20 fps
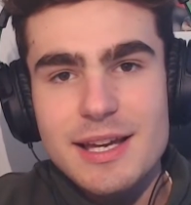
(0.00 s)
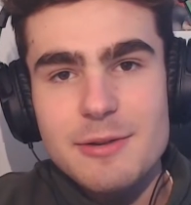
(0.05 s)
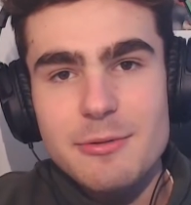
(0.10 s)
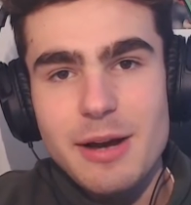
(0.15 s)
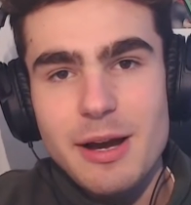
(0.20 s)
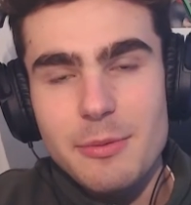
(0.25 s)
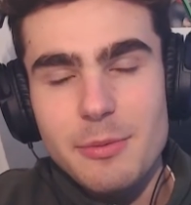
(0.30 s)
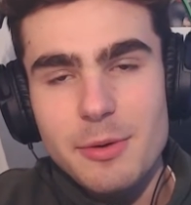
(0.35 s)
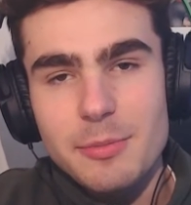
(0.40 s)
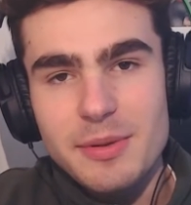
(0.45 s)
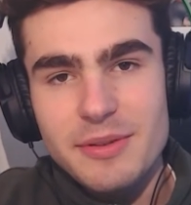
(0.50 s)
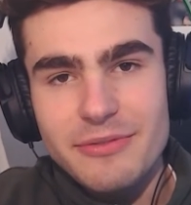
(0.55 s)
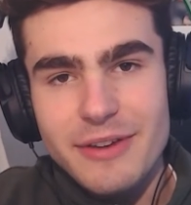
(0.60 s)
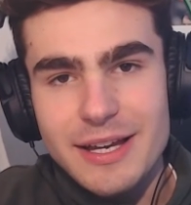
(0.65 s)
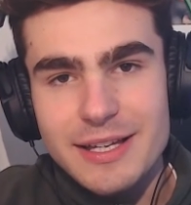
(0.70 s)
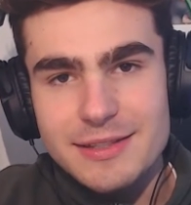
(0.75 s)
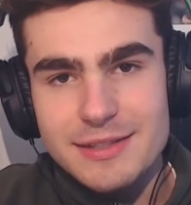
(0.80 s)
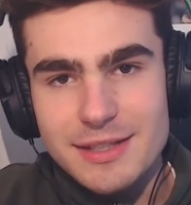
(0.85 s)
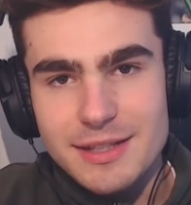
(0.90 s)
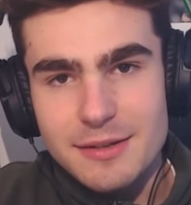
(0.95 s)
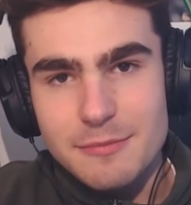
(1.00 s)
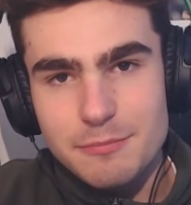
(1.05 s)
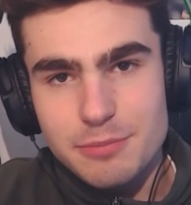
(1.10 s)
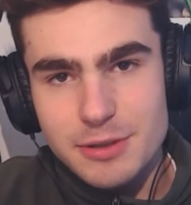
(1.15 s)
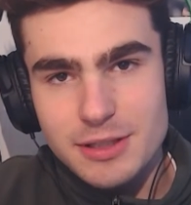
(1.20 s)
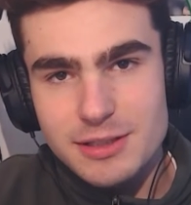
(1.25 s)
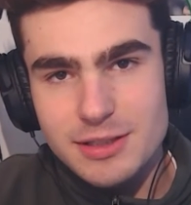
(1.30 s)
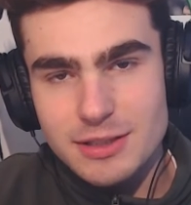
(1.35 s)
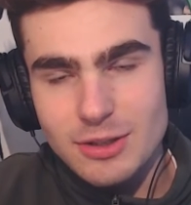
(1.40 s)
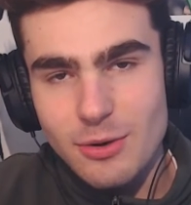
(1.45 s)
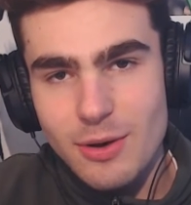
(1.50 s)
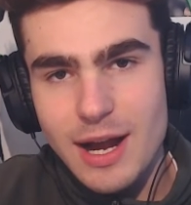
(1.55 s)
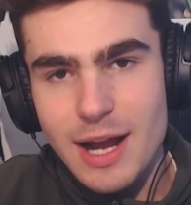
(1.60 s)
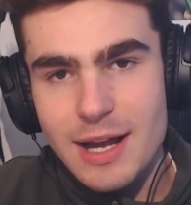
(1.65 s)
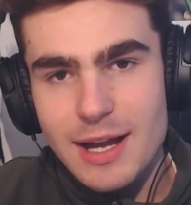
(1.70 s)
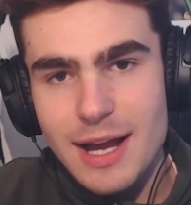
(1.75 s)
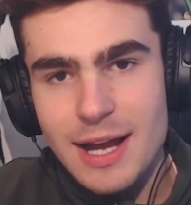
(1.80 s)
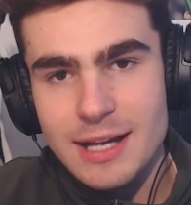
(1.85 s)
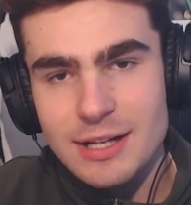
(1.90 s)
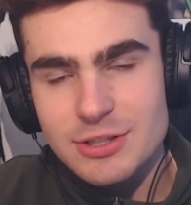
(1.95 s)
where we'll be facing Bristol
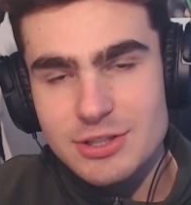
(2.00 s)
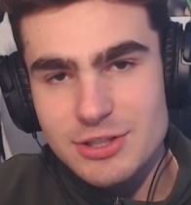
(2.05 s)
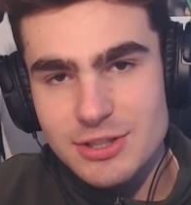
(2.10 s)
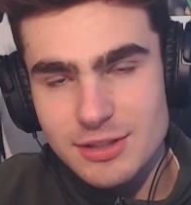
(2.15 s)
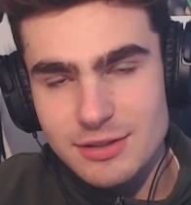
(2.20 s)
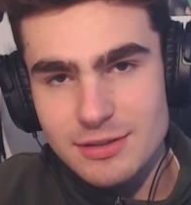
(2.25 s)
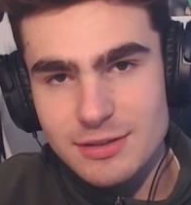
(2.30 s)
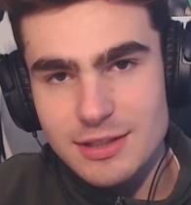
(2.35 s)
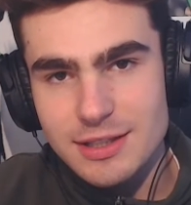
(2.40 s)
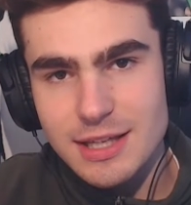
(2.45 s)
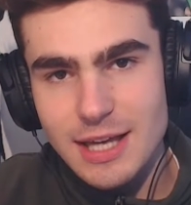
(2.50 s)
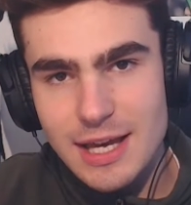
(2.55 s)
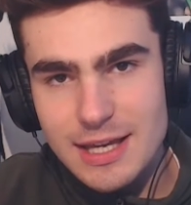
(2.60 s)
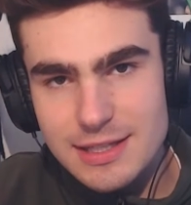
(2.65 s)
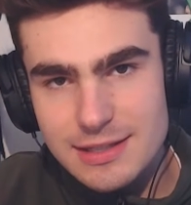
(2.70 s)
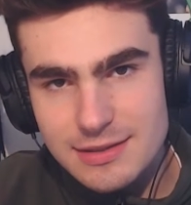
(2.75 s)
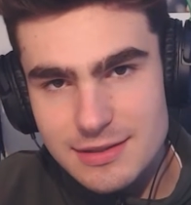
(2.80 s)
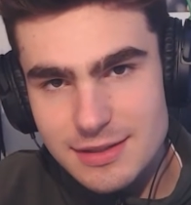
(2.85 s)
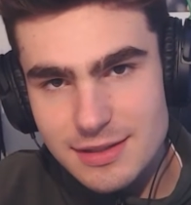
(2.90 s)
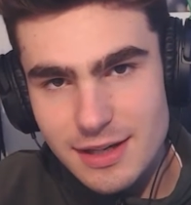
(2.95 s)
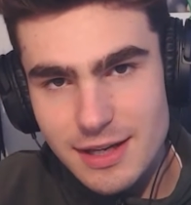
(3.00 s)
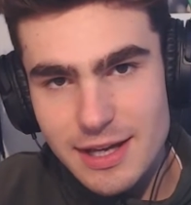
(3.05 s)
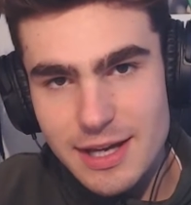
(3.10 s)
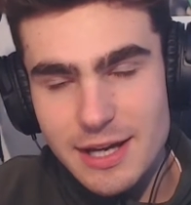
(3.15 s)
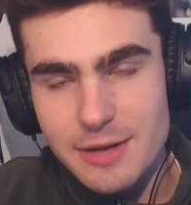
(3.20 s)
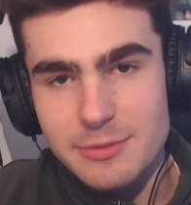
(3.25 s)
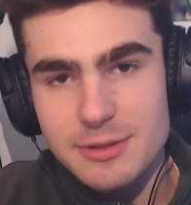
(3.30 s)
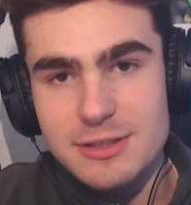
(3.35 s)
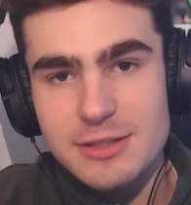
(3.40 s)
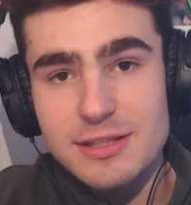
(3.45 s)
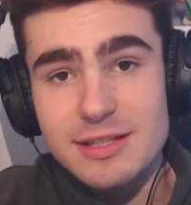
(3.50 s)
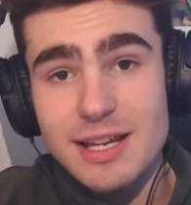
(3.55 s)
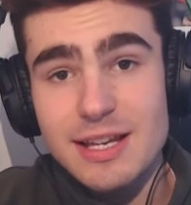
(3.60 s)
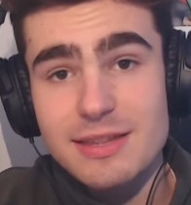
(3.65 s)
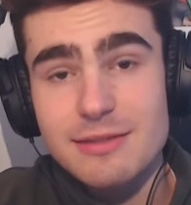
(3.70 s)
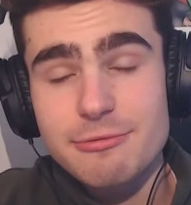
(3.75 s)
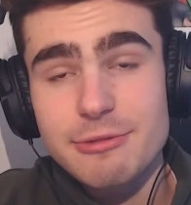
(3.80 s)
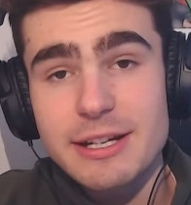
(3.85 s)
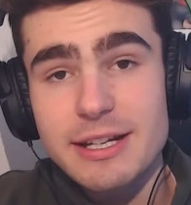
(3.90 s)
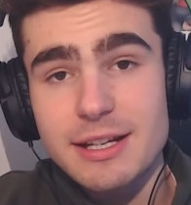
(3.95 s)
at Ashton Gate, which is a
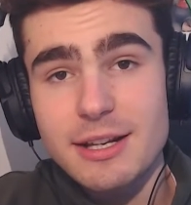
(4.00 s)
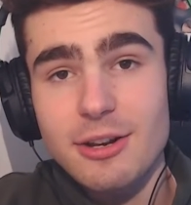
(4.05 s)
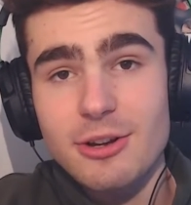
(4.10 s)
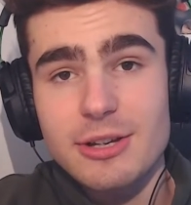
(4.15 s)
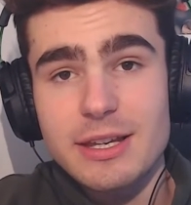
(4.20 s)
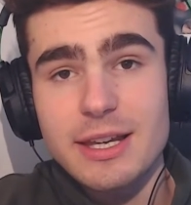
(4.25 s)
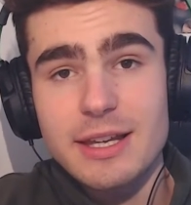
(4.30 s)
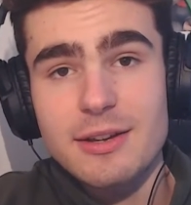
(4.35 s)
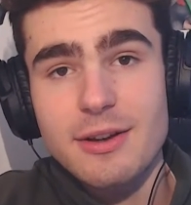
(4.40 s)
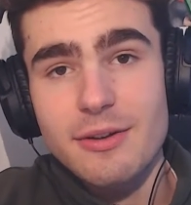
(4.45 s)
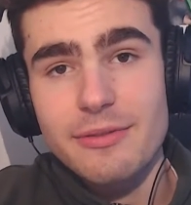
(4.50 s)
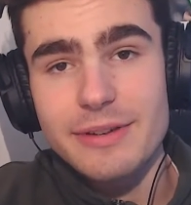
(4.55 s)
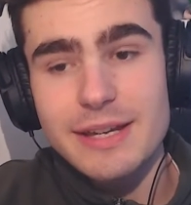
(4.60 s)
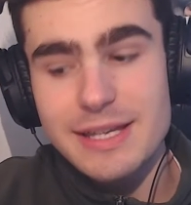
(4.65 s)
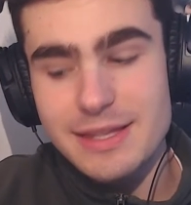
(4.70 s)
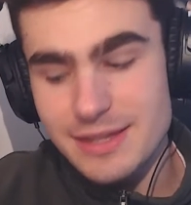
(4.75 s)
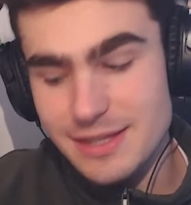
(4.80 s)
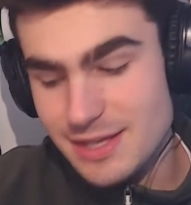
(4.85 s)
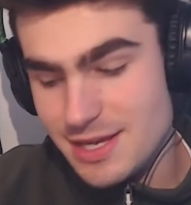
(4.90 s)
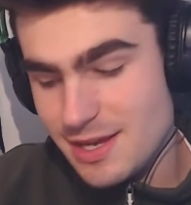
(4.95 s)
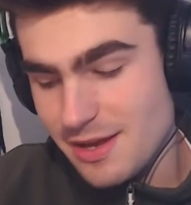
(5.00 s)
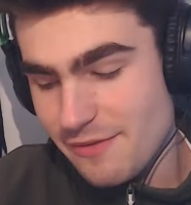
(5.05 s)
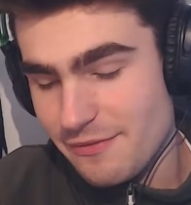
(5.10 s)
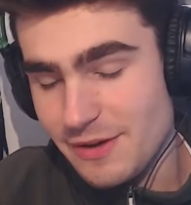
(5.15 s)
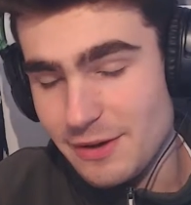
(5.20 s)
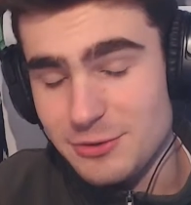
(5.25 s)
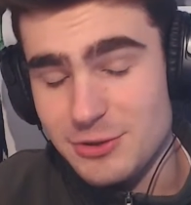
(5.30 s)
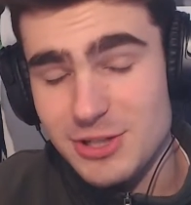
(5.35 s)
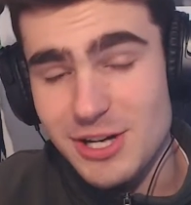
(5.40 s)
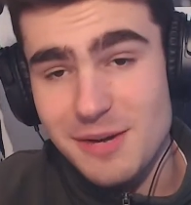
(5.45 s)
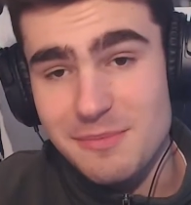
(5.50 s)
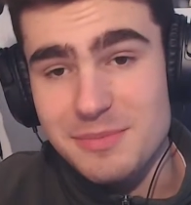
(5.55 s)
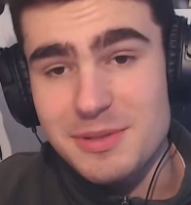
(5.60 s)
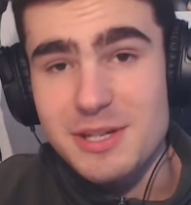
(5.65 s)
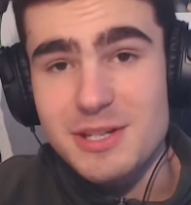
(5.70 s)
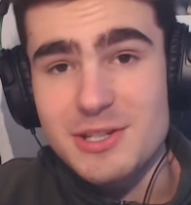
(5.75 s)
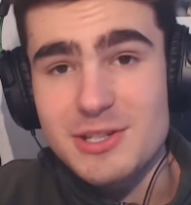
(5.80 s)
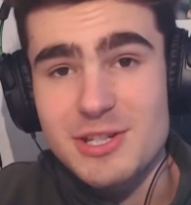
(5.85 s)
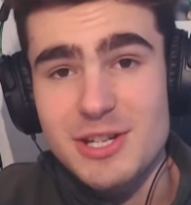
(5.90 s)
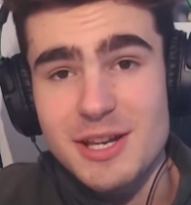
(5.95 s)
3 o'clock kickoff in the EFL
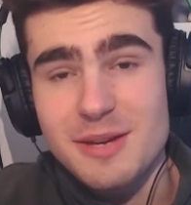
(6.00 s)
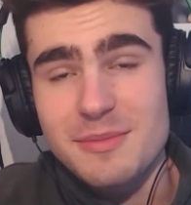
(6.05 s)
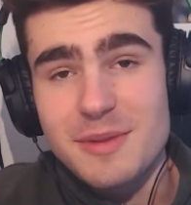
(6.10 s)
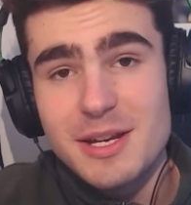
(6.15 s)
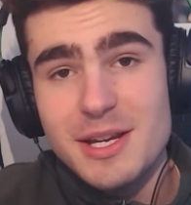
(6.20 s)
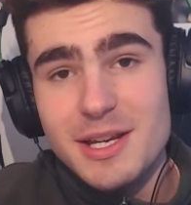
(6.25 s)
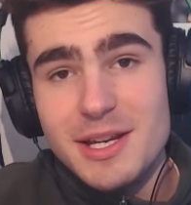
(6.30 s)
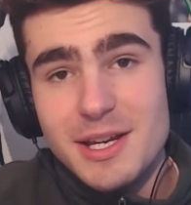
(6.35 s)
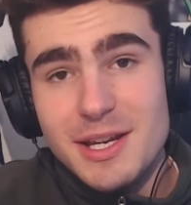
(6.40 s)
Championship.